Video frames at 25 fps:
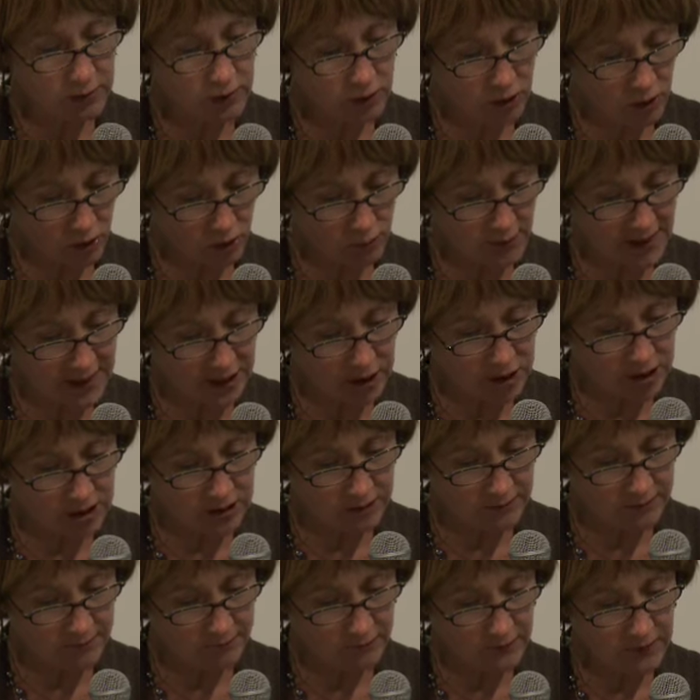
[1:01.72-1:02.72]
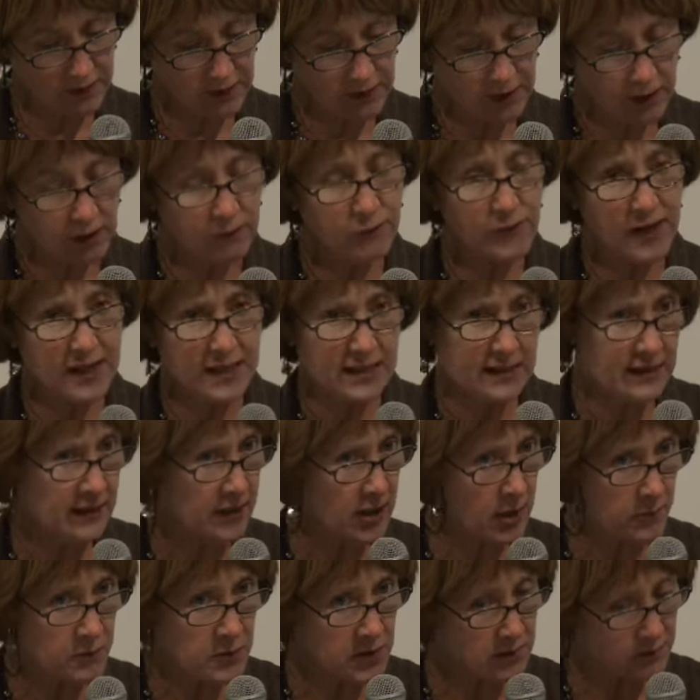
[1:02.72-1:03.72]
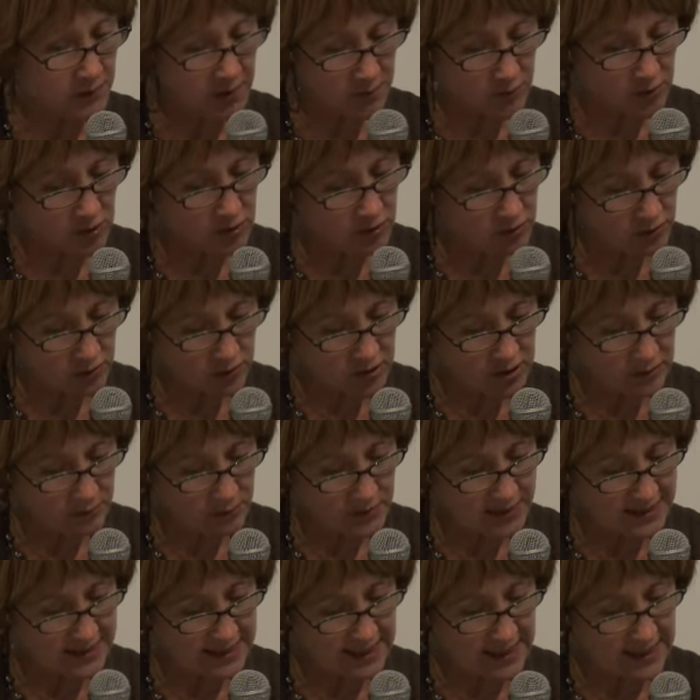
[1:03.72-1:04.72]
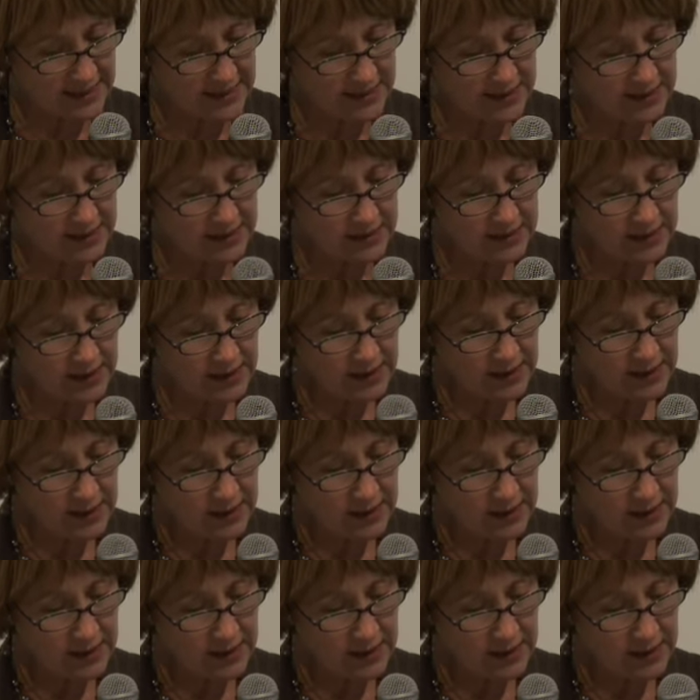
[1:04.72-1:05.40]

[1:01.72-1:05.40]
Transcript: correction of anything up to maybe 30%.